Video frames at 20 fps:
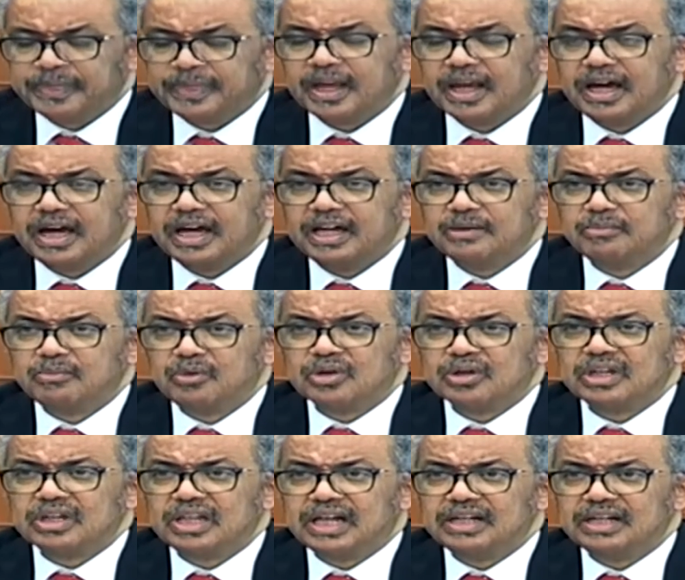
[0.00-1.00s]
and more
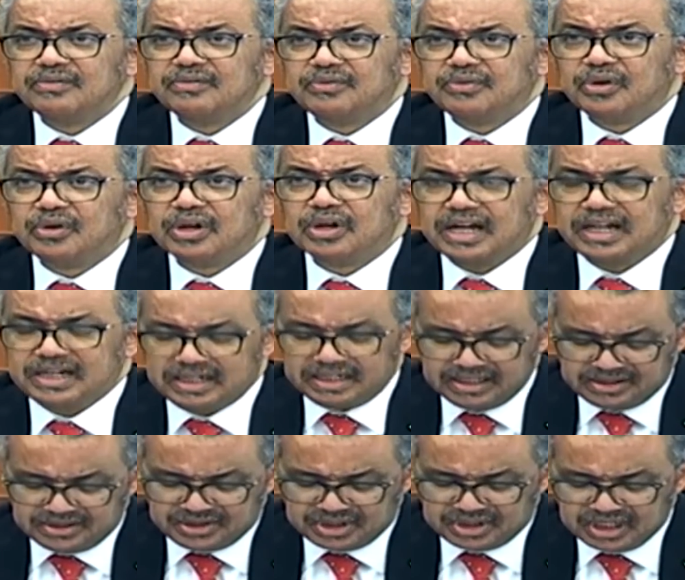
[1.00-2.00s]
than
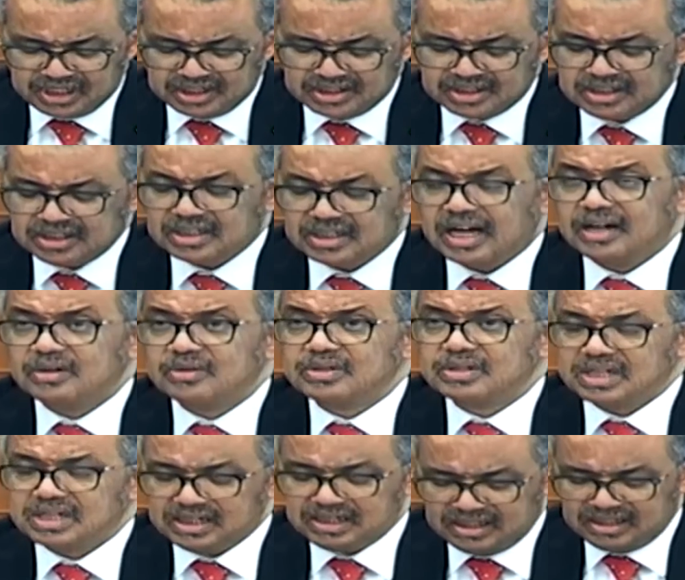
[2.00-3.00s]

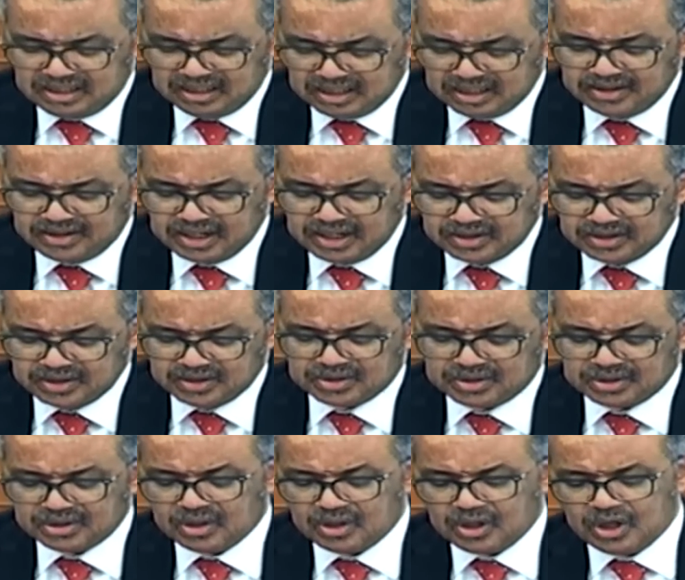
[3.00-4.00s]
430,000 deaths.